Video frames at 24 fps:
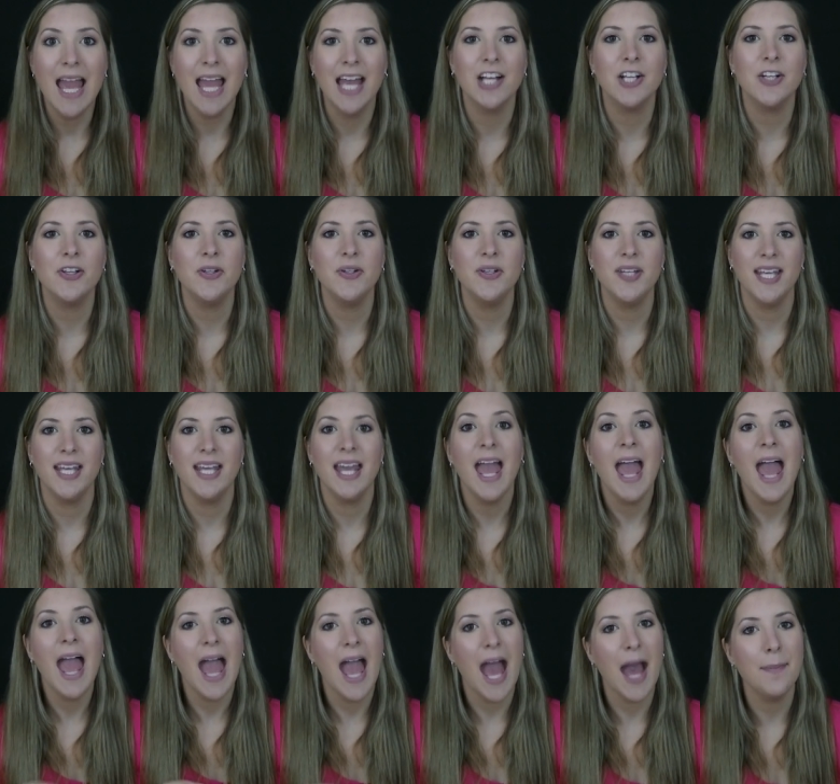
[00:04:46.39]
including
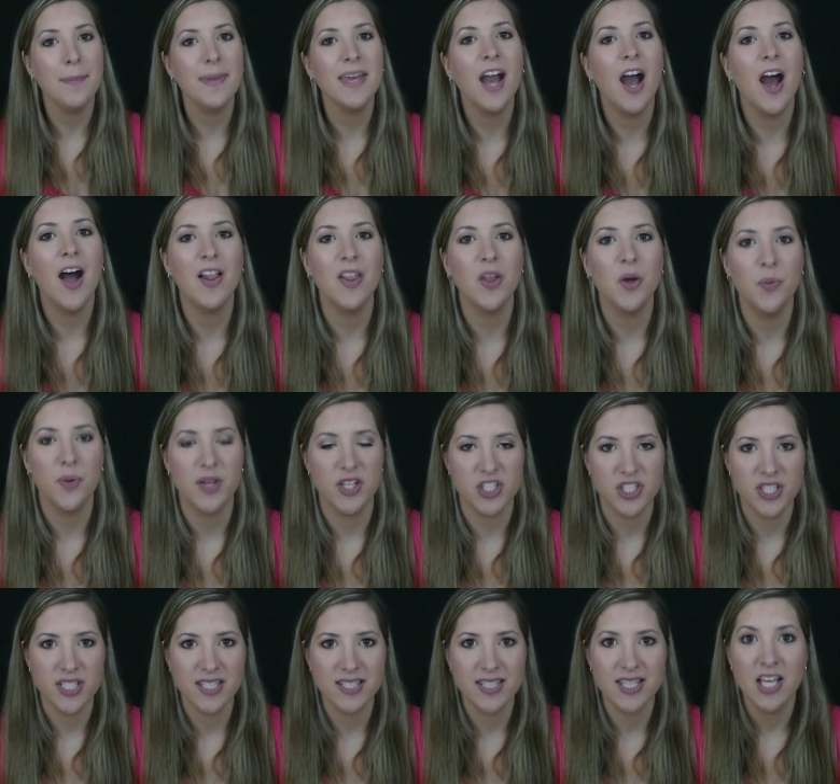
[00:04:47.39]
Happy Hollow
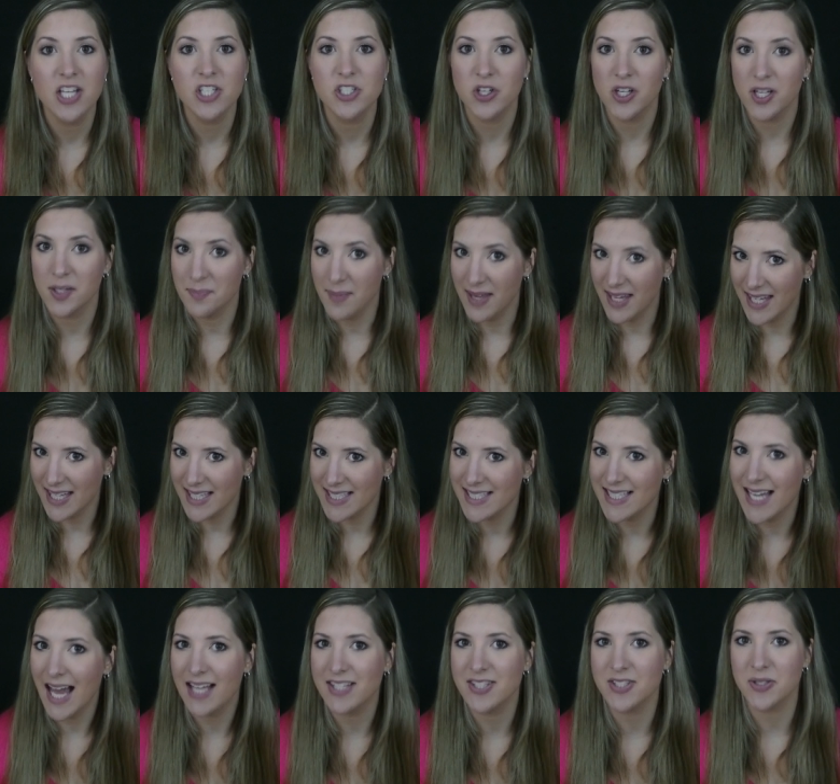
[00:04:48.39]
Wishes during Mickey's
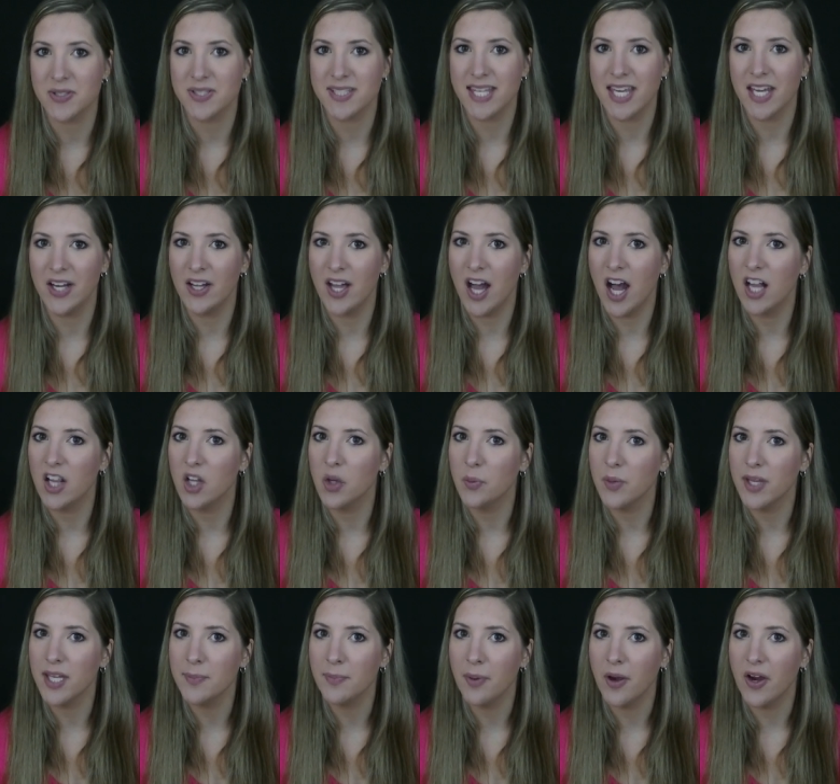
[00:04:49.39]
Not So Scary
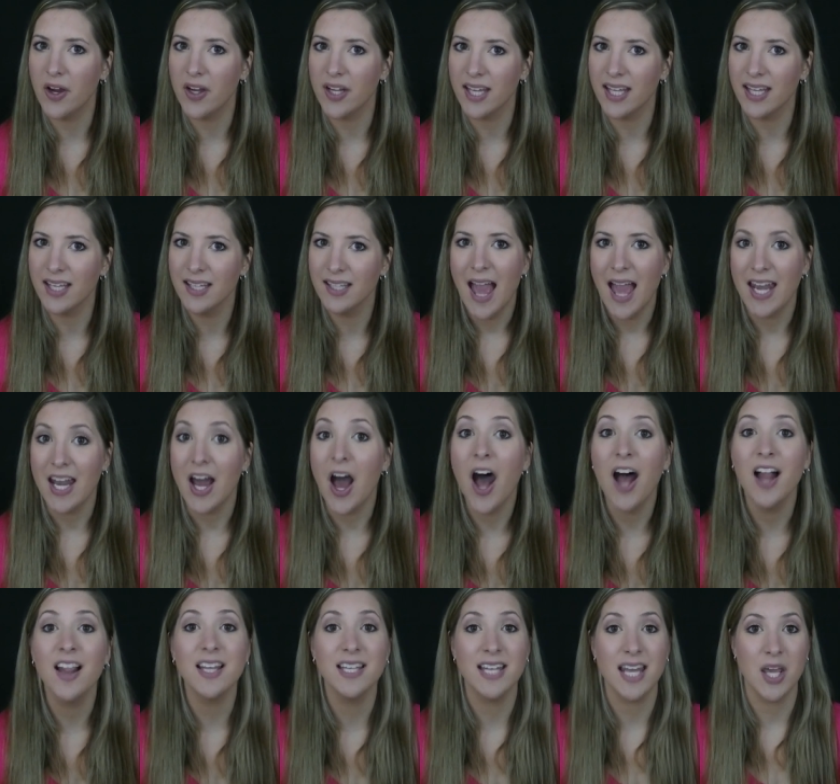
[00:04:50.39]
Halloween Party and
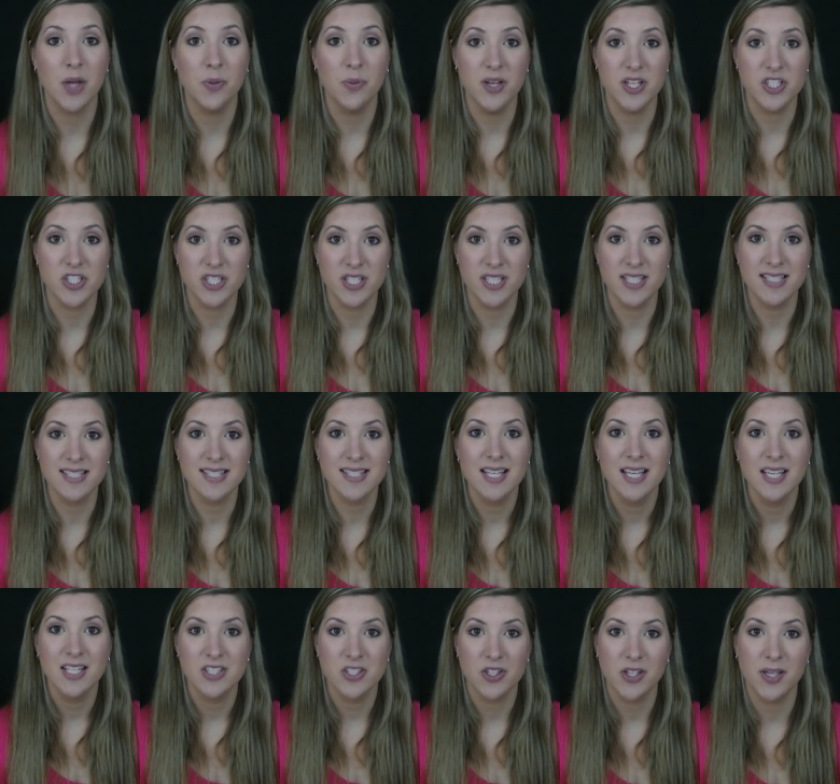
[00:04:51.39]
Holiday Wishes
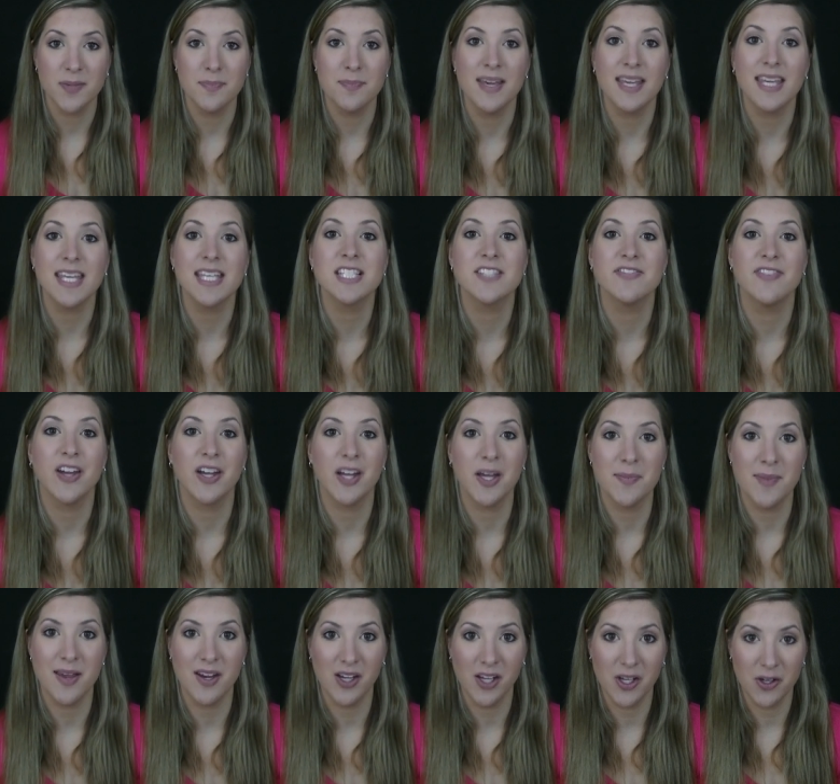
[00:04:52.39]
during Mickey's Very
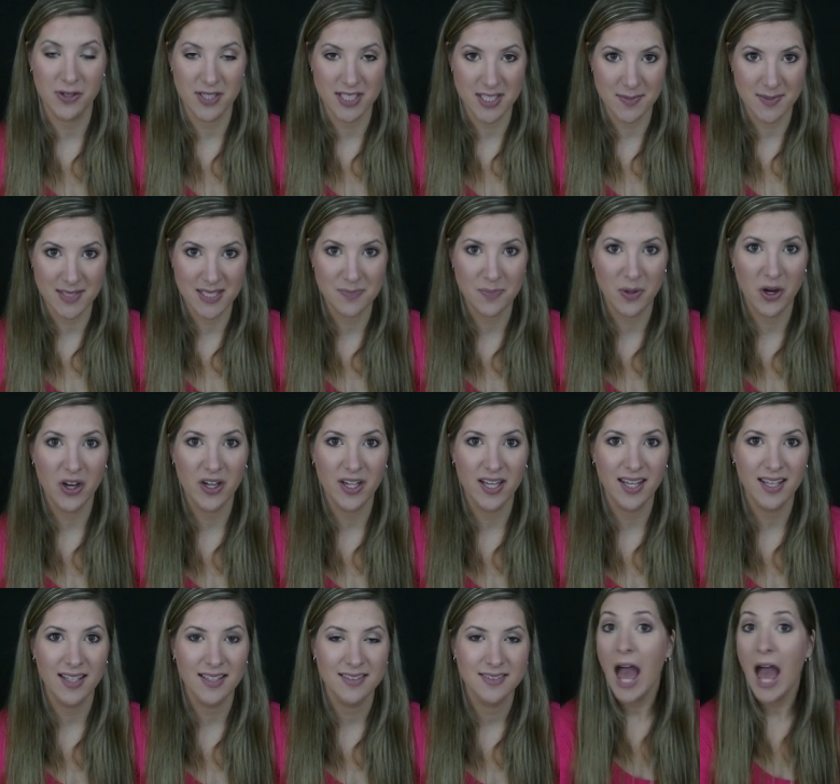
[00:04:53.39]
Merry Christmas Party.